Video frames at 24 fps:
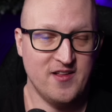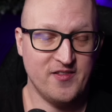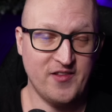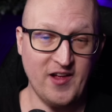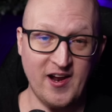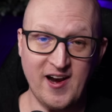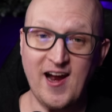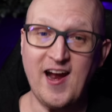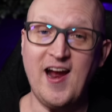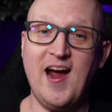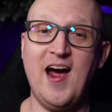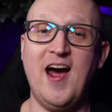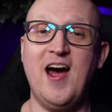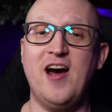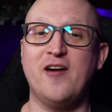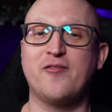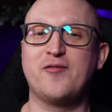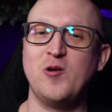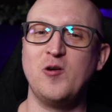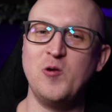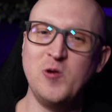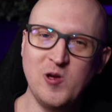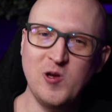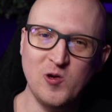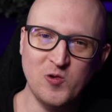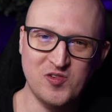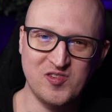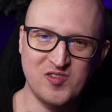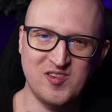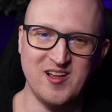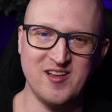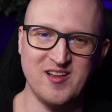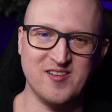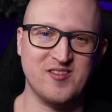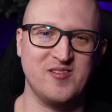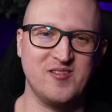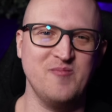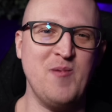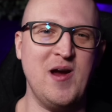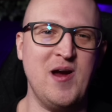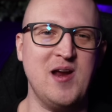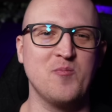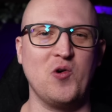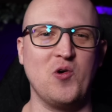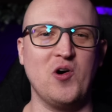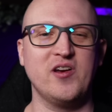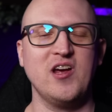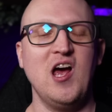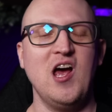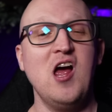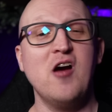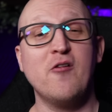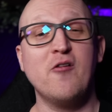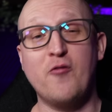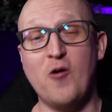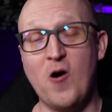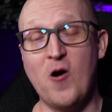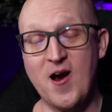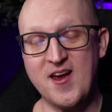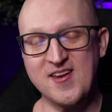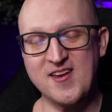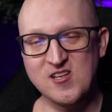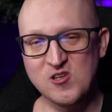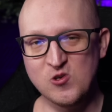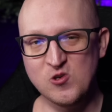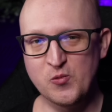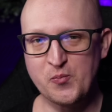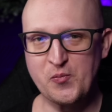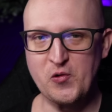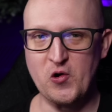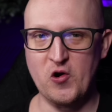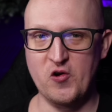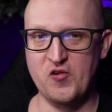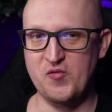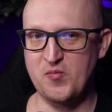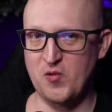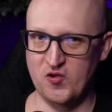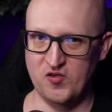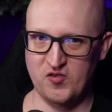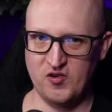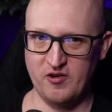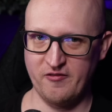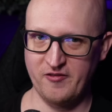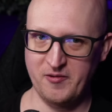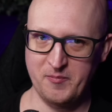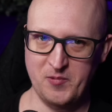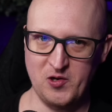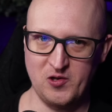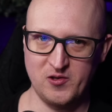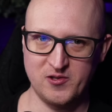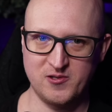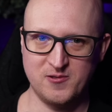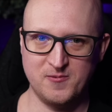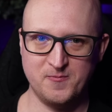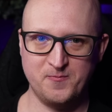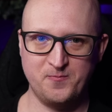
that I have to use this mainboard for a new Proxmox server build.